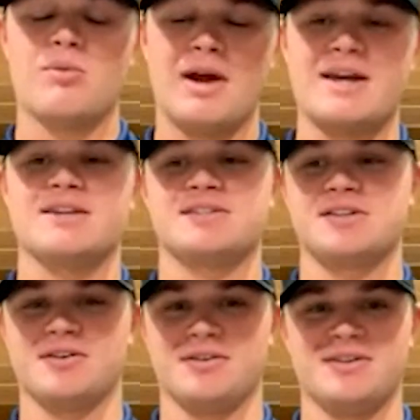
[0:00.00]
Right.
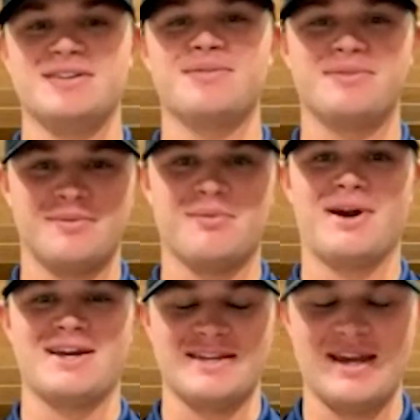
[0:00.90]
So
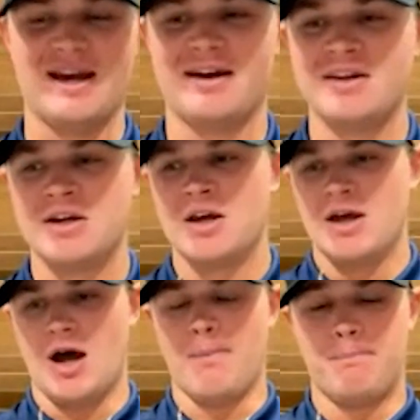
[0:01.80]
right, yeah.
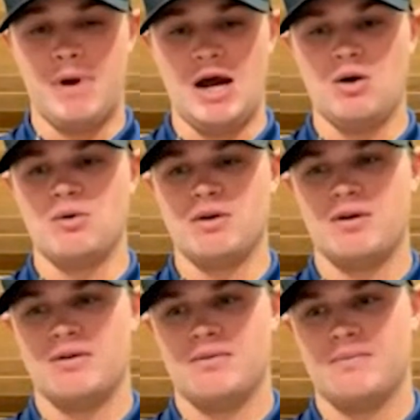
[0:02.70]
About
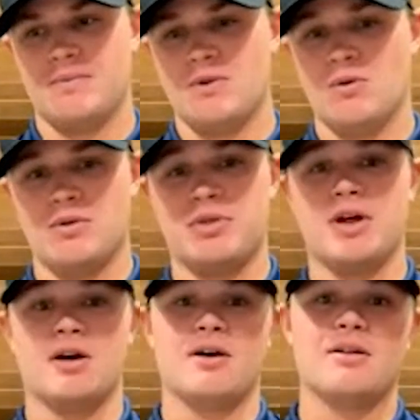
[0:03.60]

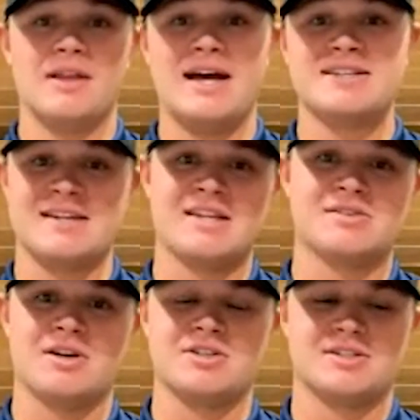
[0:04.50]
the last
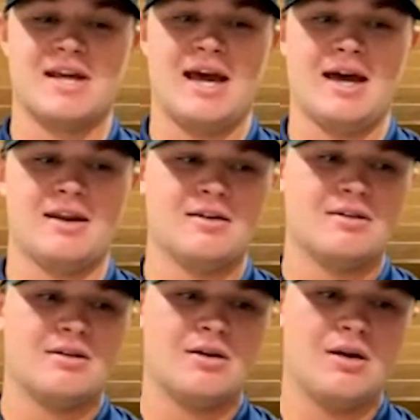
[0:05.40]
answer I just had,
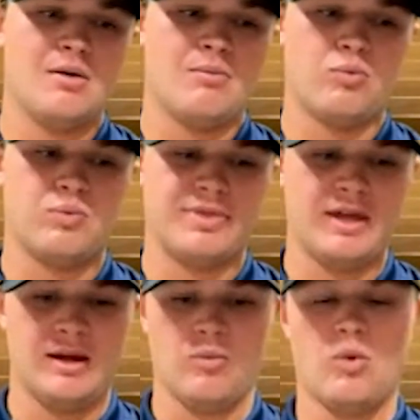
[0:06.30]

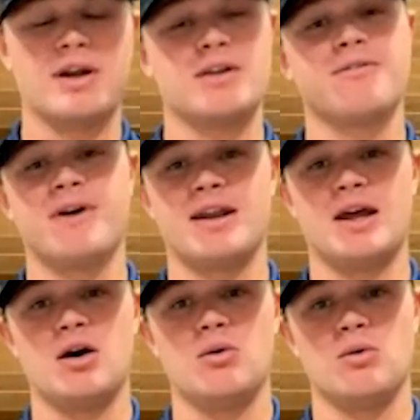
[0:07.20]
that wanting to find
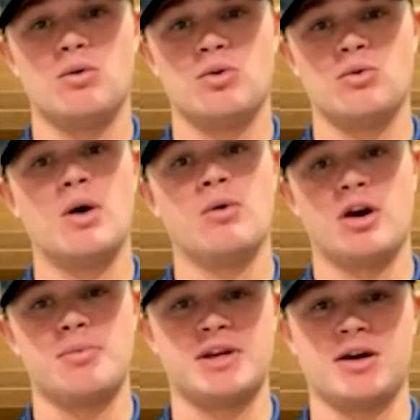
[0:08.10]
out who I wanted
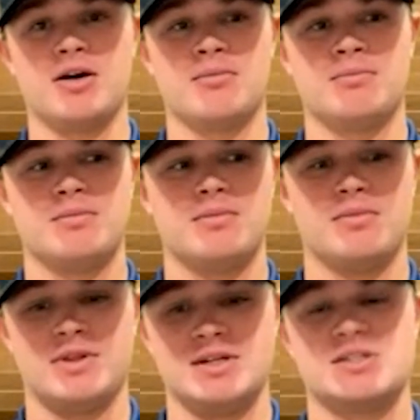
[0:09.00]
to become
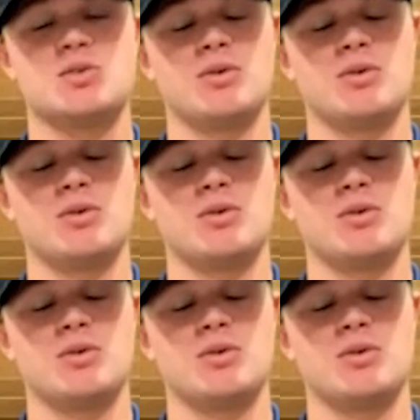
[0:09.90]
this